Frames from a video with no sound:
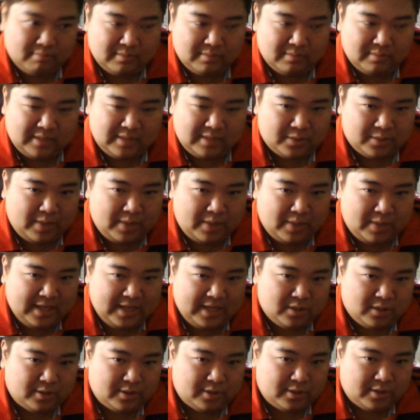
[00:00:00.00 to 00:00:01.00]
that's why it's
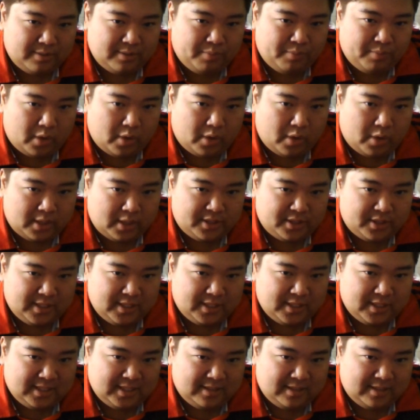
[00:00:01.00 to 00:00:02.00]
also important
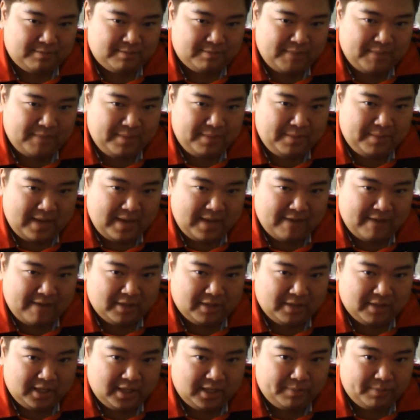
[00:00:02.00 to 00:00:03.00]
to maybe have a
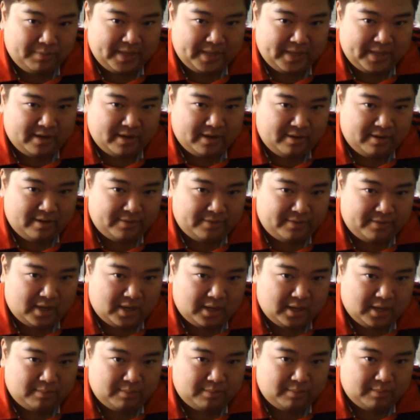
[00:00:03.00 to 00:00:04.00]
little bit of
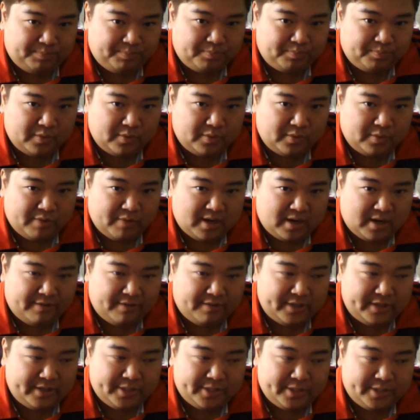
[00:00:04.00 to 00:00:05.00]

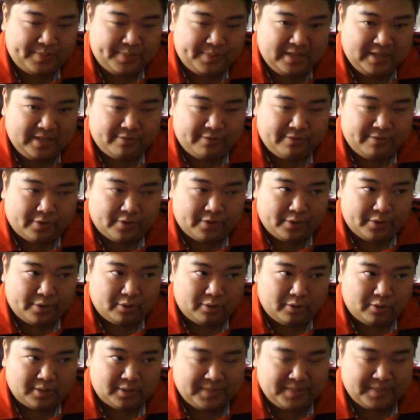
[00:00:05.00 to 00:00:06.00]
recovery speed for
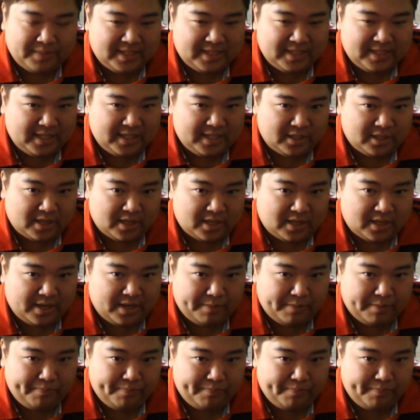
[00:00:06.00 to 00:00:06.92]
ultimate skills on him.